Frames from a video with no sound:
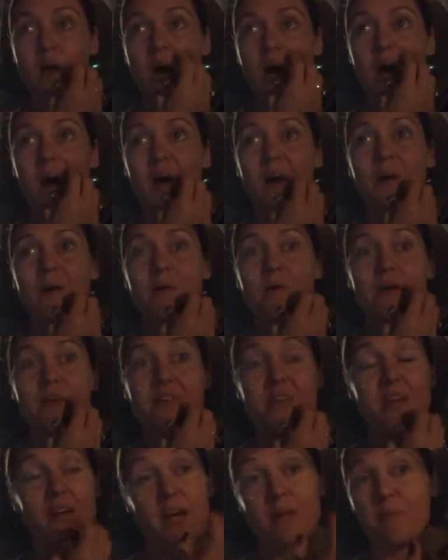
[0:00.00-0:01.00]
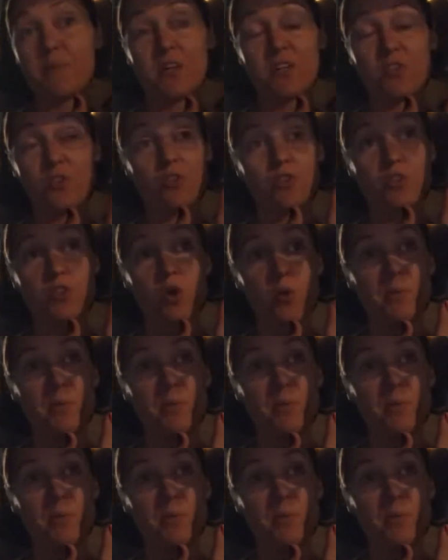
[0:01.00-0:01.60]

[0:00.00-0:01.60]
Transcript: Uh, in the night because there's so